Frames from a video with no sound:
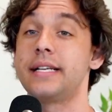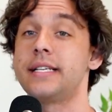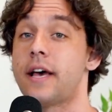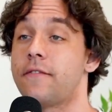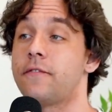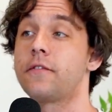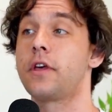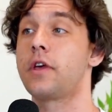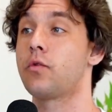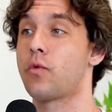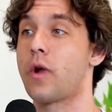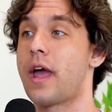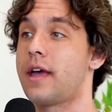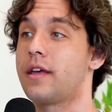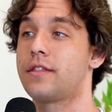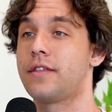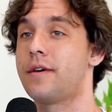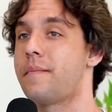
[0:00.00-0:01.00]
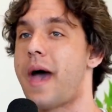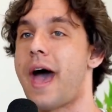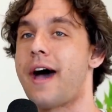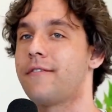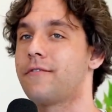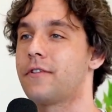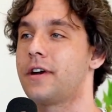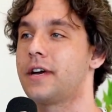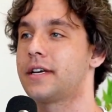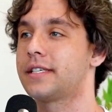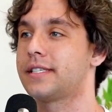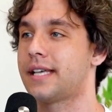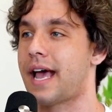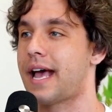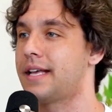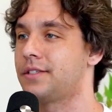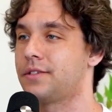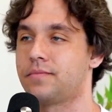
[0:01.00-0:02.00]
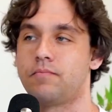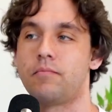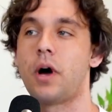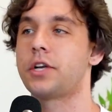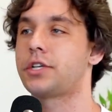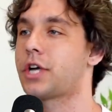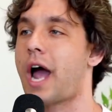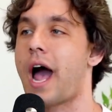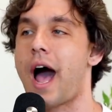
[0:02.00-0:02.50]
definitely rank the Mavericks as much